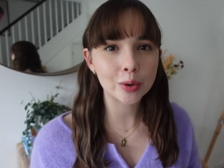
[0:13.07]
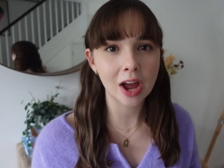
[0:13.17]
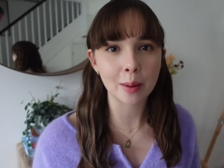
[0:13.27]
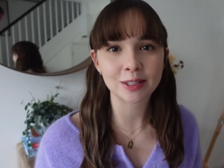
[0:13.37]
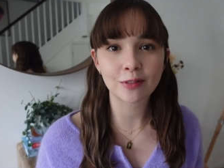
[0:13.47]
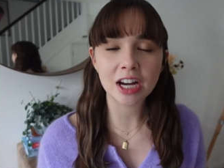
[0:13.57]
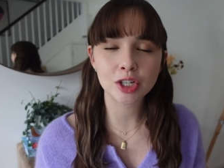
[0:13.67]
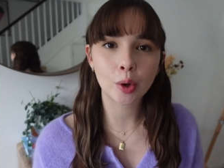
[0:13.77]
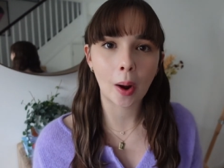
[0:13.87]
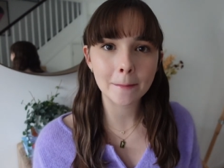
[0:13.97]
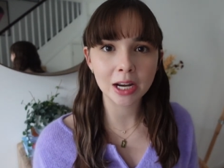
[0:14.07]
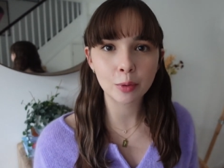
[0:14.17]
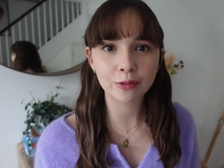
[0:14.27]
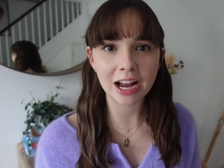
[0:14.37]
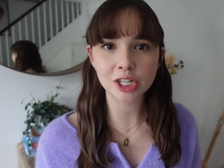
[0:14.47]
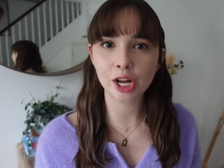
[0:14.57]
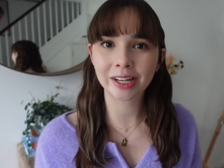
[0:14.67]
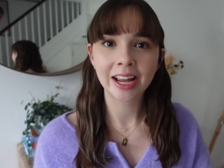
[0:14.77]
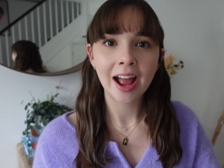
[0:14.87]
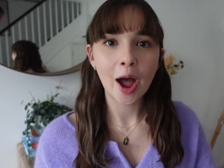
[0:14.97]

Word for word: timeless fashion, quite minimal fashion.